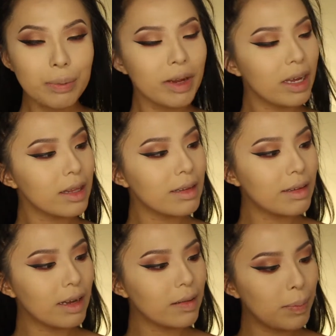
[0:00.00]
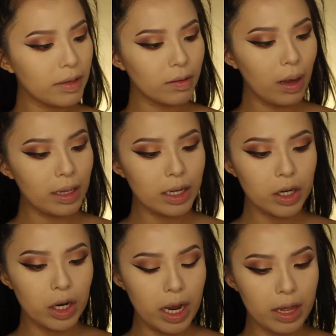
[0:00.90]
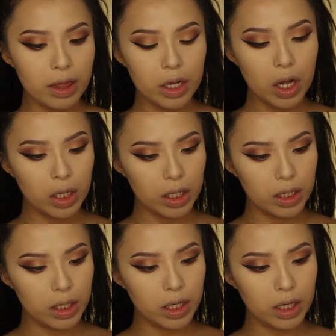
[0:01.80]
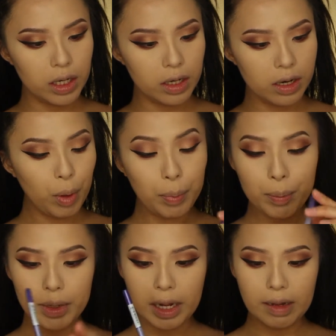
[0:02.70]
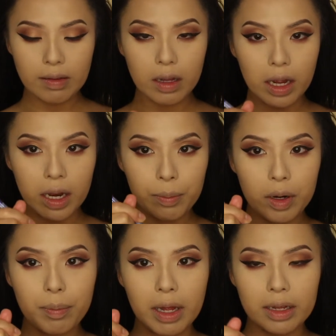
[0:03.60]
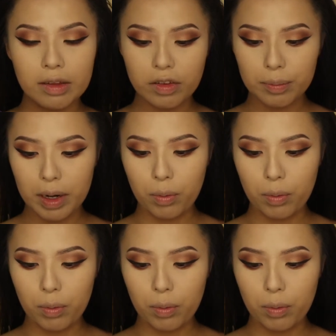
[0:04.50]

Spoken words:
I'm taking this NYX pencil eyeliner in the color Purple Blaze and I'm going to apply that to my